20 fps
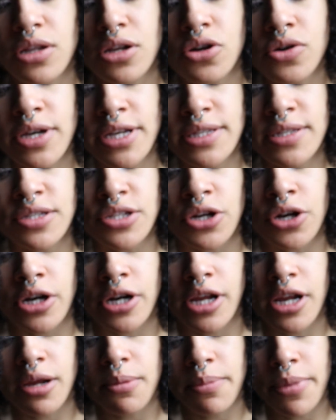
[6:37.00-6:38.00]
Little
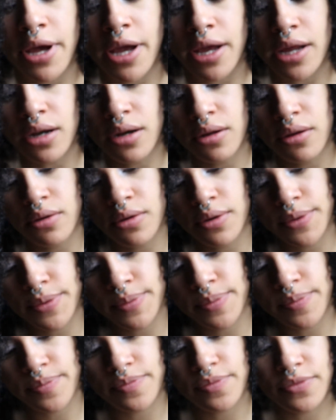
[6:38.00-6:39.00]
concerning, but
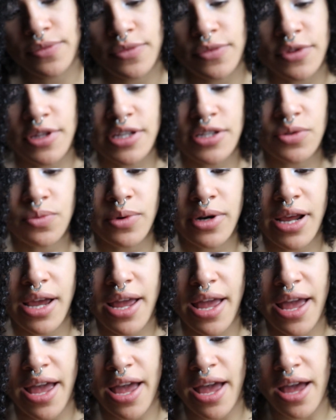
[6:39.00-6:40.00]
this one I
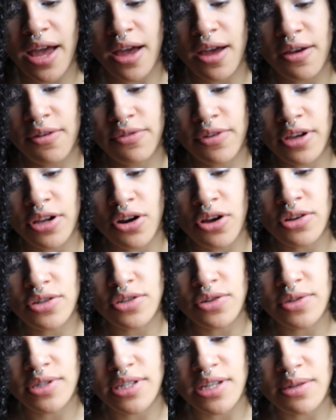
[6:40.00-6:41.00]
have. It
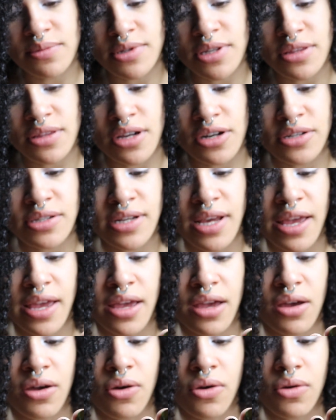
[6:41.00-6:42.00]
also seems that their
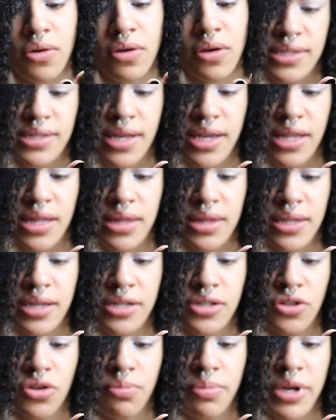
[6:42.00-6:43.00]
tail is a
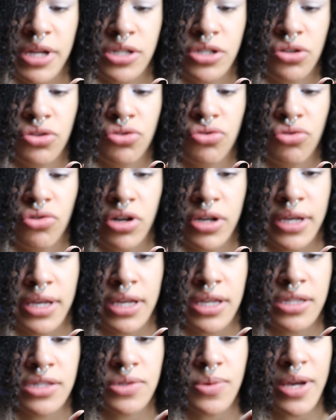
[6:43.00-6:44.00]
little bit
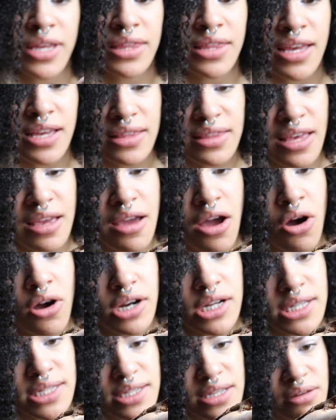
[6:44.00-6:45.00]
crooked, so I think they
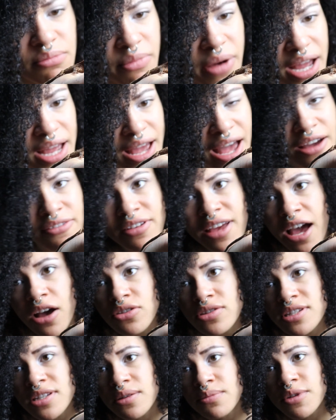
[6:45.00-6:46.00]
honestly might have
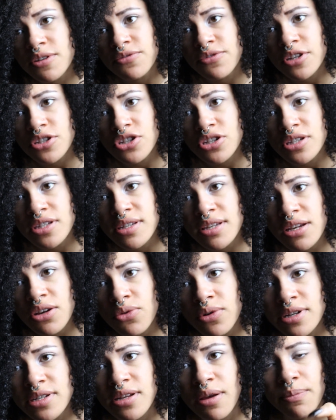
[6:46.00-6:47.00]
calcium deficiency
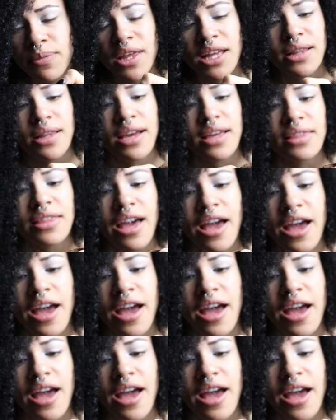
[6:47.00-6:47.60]
or something like